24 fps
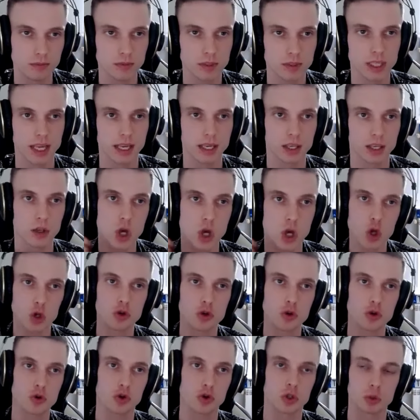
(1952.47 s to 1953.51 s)
Like you
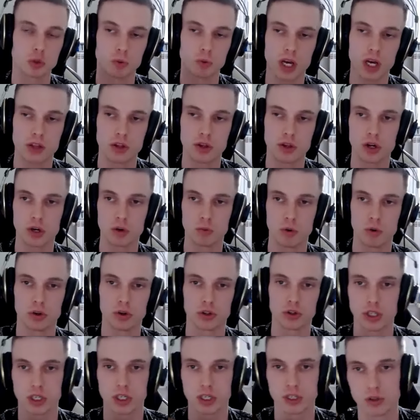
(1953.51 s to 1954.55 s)
choose when you are watching,